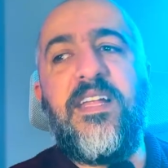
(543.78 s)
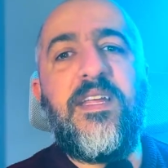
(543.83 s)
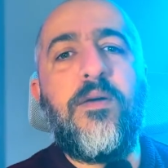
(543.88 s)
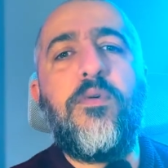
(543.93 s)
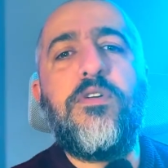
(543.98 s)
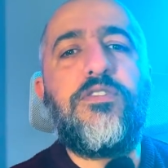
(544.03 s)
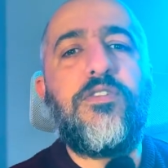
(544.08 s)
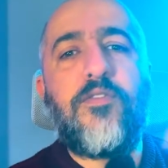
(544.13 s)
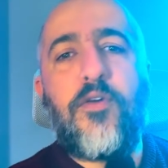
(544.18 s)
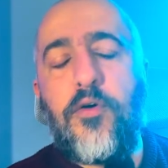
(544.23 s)
then
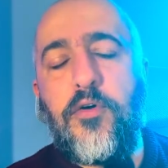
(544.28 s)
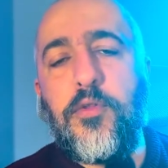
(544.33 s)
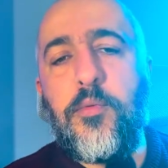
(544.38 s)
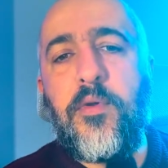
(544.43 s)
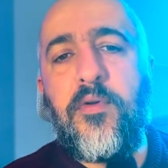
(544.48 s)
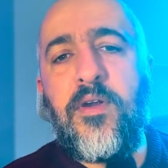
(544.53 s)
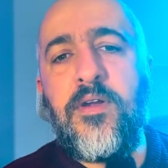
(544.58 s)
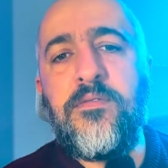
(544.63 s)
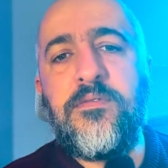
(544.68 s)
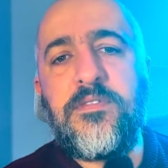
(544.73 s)
once you've got all the way
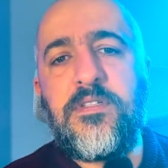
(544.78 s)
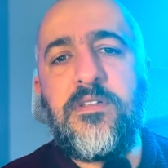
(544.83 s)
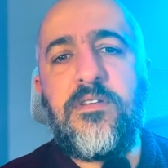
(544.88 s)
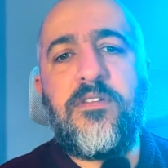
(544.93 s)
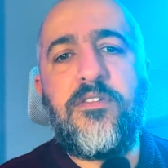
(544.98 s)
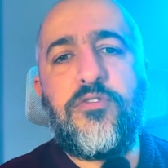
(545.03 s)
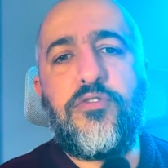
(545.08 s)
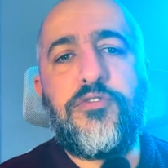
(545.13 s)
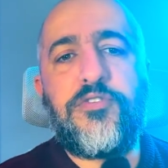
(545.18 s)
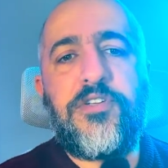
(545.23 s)
around,
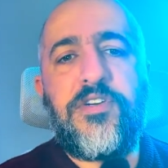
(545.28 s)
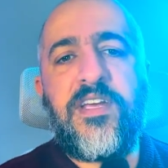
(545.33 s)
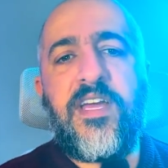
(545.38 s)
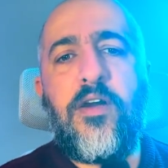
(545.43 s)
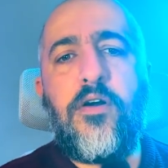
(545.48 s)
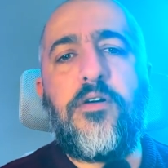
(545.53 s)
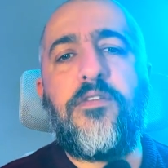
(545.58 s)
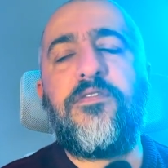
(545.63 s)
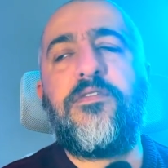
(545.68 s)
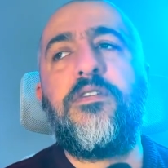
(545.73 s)
it's your turn to get
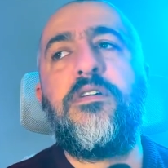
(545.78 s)
off.